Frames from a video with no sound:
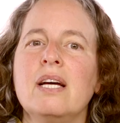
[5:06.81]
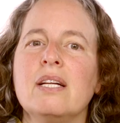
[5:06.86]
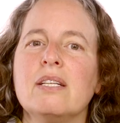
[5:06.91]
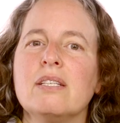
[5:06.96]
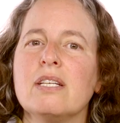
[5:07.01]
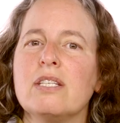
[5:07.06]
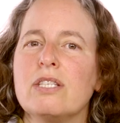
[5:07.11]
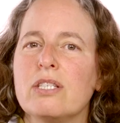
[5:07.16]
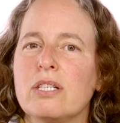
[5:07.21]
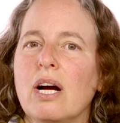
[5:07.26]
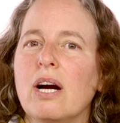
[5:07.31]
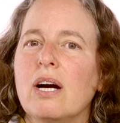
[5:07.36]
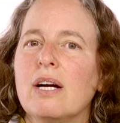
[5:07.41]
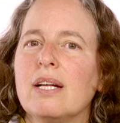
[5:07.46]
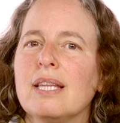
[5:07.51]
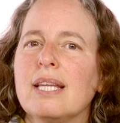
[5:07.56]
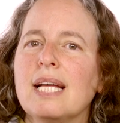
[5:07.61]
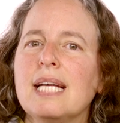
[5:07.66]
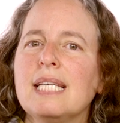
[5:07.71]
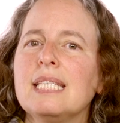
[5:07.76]
To start,
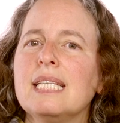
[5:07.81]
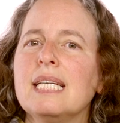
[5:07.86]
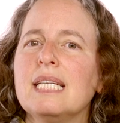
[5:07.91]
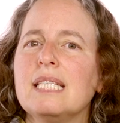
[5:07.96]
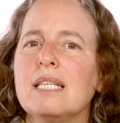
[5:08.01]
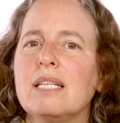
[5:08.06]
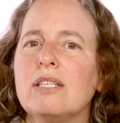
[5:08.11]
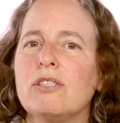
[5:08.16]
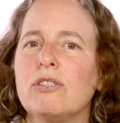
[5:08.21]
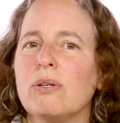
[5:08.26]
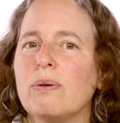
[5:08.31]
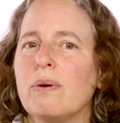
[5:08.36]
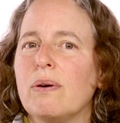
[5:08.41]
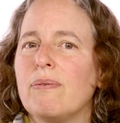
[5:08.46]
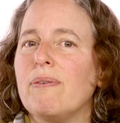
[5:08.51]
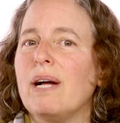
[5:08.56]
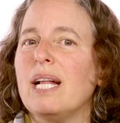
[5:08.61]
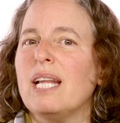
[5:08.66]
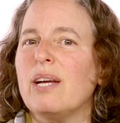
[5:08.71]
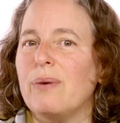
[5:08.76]
let's listen to a
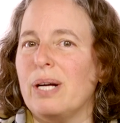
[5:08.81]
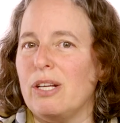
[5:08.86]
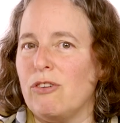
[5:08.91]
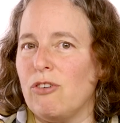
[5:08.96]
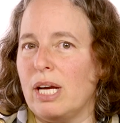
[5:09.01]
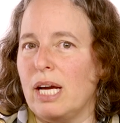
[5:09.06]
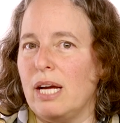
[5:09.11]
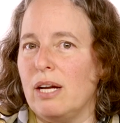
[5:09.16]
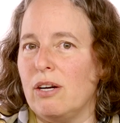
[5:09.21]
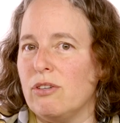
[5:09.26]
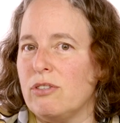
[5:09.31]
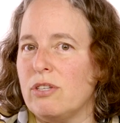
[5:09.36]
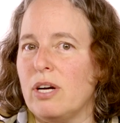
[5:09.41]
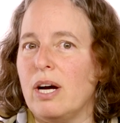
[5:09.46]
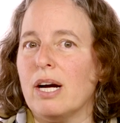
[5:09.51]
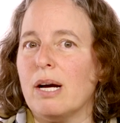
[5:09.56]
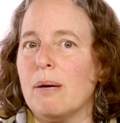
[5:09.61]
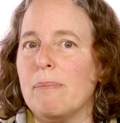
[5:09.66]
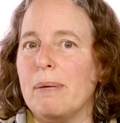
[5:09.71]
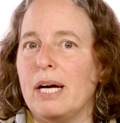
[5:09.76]
fellow educator
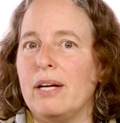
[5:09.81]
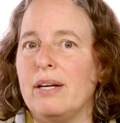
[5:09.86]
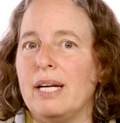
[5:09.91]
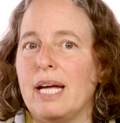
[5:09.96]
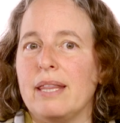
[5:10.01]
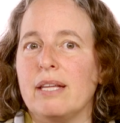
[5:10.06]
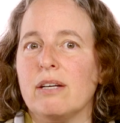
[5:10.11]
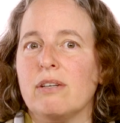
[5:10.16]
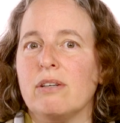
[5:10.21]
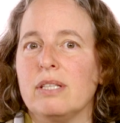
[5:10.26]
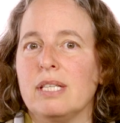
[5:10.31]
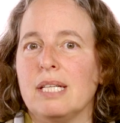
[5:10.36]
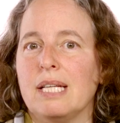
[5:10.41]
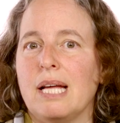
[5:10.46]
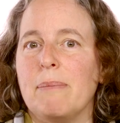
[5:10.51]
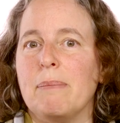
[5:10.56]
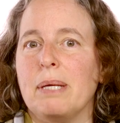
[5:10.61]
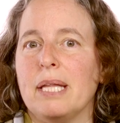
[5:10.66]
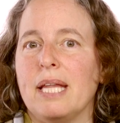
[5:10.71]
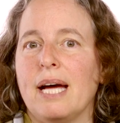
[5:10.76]
talk about an ethical
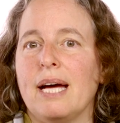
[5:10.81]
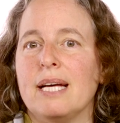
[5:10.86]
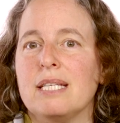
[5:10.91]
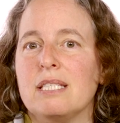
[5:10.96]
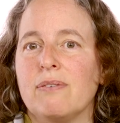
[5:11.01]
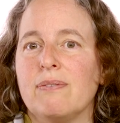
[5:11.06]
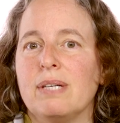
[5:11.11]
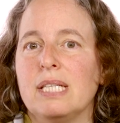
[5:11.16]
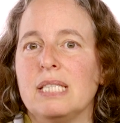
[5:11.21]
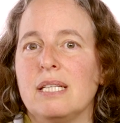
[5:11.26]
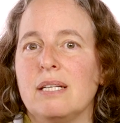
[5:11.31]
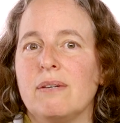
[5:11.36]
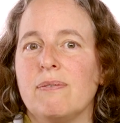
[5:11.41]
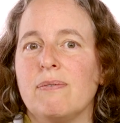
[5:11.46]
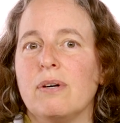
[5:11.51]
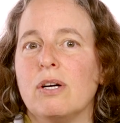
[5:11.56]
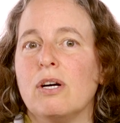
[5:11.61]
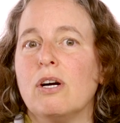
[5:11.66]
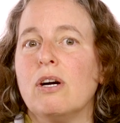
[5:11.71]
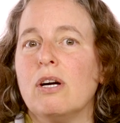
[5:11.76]
dilemma that has arisen
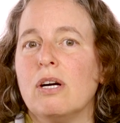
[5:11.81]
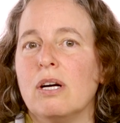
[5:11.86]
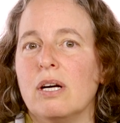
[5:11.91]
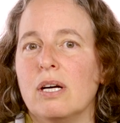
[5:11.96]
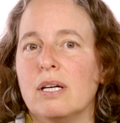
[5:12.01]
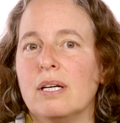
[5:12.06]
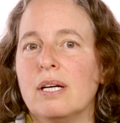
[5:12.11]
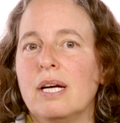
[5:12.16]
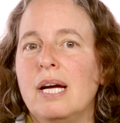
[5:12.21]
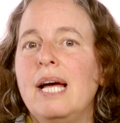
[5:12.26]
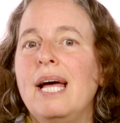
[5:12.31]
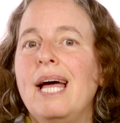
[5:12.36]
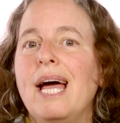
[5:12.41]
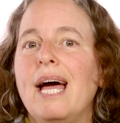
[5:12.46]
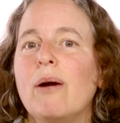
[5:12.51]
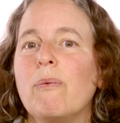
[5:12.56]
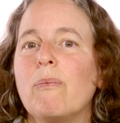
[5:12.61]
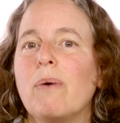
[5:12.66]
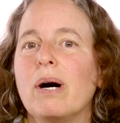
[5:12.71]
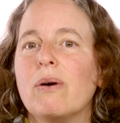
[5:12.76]
for her
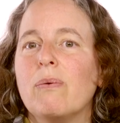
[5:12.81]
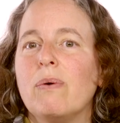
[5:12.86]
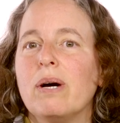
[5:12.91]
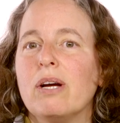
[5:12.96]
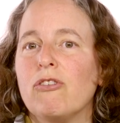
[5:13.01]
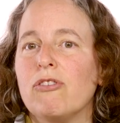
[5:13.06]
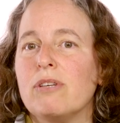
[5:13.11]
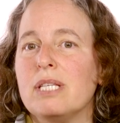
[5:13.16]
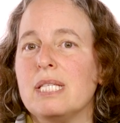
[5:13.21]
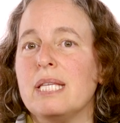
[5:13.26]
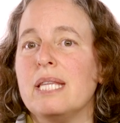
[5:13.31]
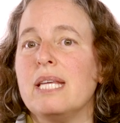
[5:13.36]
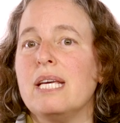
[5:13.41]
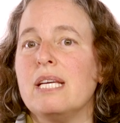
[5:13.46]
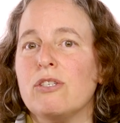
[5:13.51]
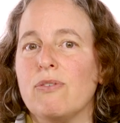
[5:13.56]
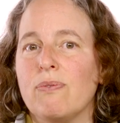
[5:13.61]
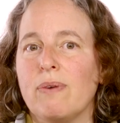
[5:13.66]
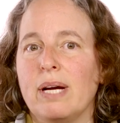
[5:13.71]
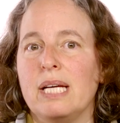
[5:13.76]
and what questions
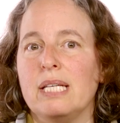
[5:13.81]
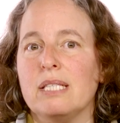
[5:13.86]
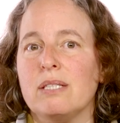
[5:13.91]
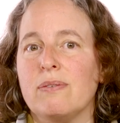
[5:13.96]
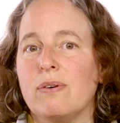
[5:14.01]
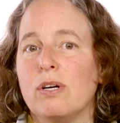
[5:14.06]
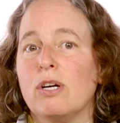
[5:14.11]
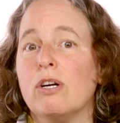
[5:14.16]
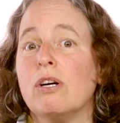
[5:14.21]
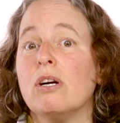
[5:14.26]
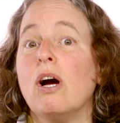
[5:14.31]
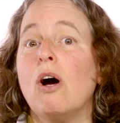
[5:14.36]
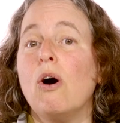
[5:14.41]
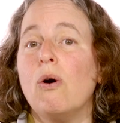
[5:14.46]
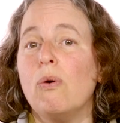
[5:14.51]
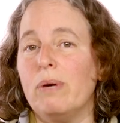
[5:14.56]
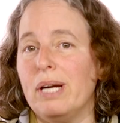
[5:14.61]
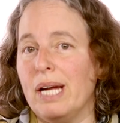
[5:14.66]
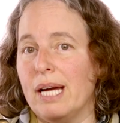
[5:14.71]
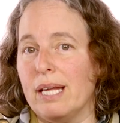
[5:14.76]
these raised for her
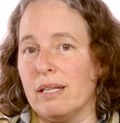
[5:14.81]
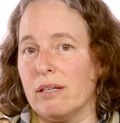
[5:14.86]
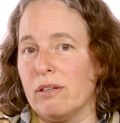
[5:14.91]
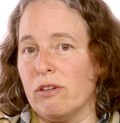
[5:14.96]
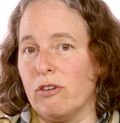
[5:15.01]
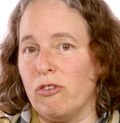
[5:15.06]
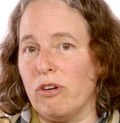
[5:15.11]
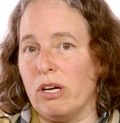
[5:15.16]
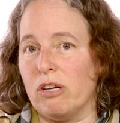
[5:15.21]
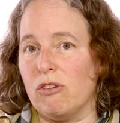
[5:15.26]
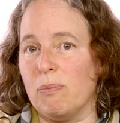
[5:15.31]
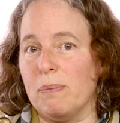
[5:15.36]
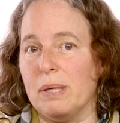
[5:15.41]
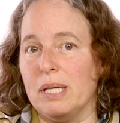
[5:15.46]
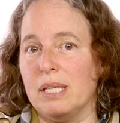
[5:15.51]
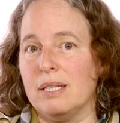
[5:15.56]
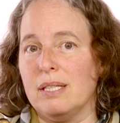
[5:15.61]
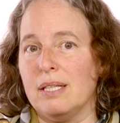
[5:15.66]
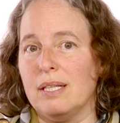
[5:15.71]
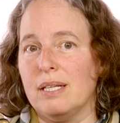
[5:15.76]
own ethical
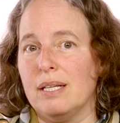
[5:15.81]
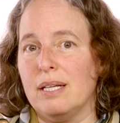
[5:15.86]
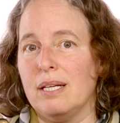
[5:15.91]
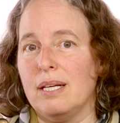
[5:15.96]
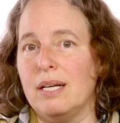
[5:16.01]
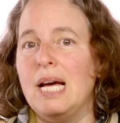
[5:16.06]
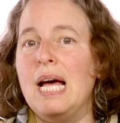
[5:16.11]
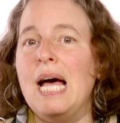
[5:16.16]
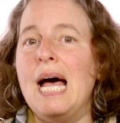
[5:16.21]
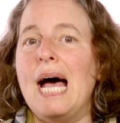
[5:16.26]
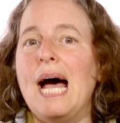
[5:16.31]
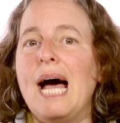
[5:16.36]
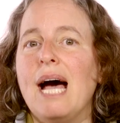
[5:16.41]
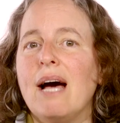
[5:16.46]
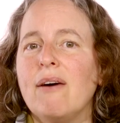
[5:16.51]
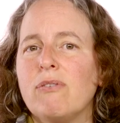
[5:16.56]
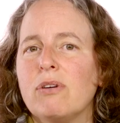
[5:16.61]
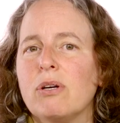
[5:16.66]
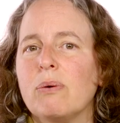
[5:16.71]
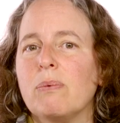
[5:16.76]
judgment.
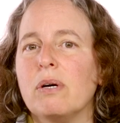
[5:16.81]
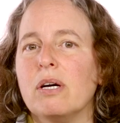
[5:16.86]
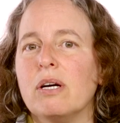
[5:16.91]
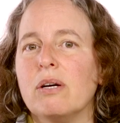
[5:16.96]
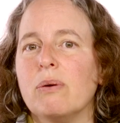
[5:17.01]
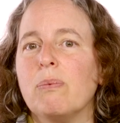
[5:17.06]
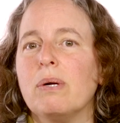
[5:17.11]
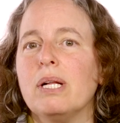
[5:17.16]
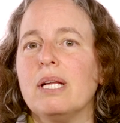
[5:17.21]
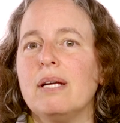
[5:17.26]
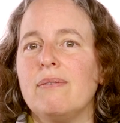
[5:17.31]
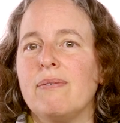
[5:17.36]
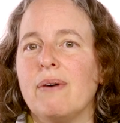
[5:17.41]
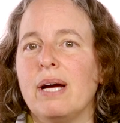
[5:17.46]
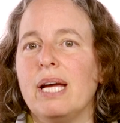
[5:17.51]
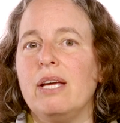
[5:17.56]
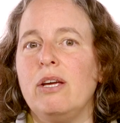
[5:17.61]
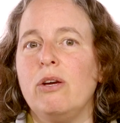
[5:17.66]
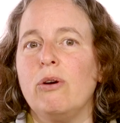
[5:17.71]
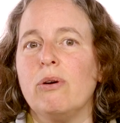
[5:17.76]
Afterward, we'll
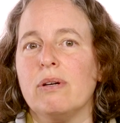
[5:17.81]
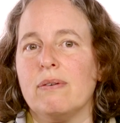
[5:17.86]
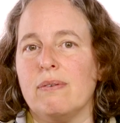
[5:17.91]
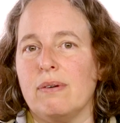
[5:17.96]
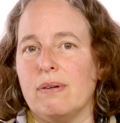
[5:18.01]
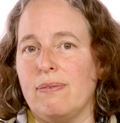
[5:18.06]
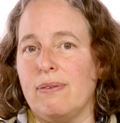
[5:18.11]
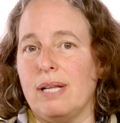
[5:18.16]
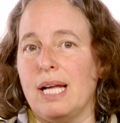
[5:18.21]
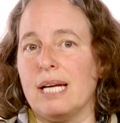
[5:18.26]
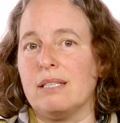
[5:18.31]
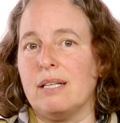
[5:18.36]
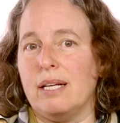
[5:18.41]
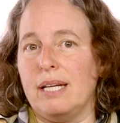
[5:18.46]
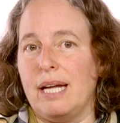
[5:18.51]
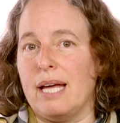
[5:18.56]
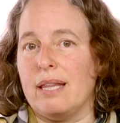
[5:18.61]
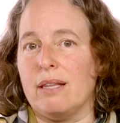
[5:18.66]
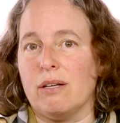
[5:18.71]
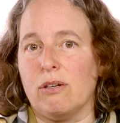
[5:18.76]
invite you to reflect on
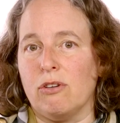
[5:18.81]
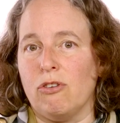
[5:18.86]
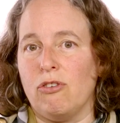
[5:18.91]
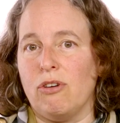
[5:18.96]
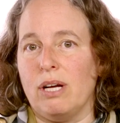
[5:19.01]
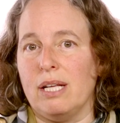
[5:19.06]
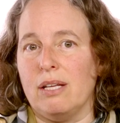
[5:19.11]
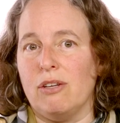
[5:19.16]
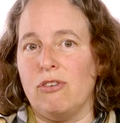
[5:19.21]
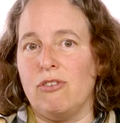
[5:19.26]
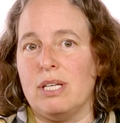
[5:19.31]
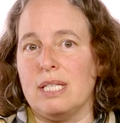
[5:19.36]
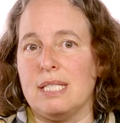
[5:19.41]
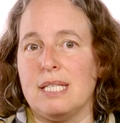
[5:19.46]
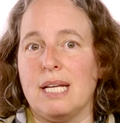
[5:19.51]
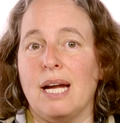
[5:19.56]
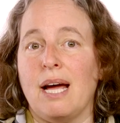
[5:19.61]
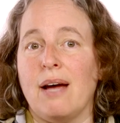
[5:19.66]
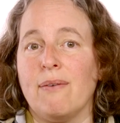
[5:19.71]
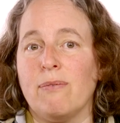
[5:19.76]
ethical challenges
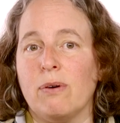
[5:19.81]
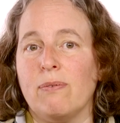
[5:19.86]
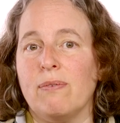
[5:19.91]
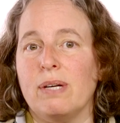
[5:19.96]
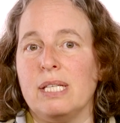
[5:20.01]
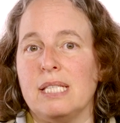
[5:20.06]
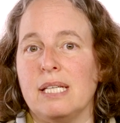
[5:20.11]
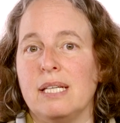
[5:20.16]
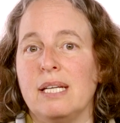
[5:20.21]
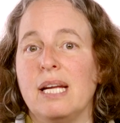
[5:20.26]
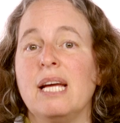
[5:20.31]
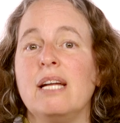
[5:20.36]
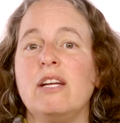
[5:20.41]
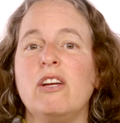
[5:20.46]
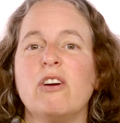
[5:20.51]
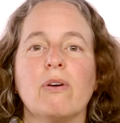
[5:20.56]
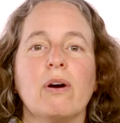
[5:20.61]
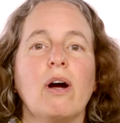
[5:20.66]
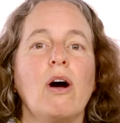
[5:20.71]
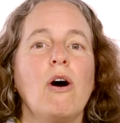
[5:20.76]
that have arisen in
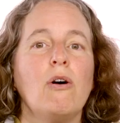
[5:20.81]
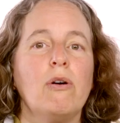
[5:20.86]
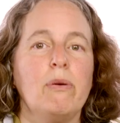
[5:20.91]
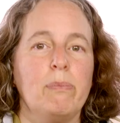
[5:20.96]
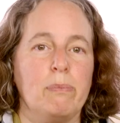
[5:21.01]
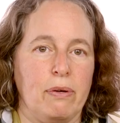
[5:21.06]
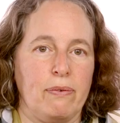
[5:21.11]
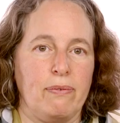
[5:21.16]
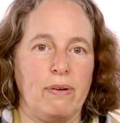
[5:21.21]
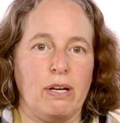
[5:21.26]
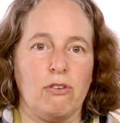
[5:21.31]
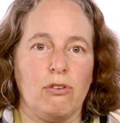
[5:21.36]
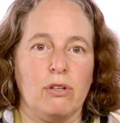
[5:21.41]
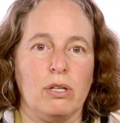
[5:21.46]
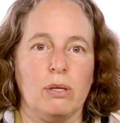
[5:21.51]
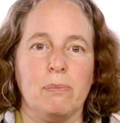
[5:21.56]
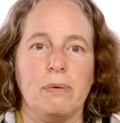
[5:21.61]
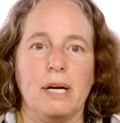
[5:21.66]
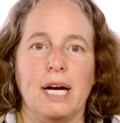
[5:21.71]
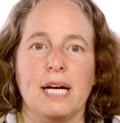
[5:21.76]
your own
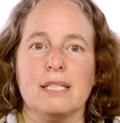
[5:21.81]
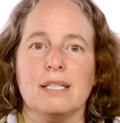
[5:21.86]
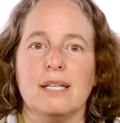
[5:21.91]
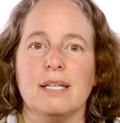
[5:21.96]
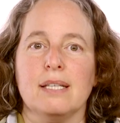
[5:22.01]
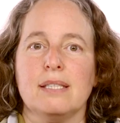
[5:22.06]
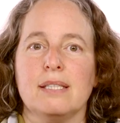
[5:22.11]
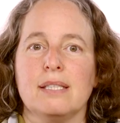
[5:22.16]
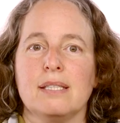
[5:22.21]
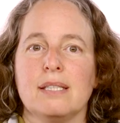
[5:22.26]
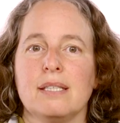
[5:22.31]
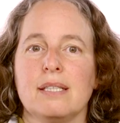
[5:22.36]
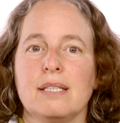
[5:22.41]
professional practice.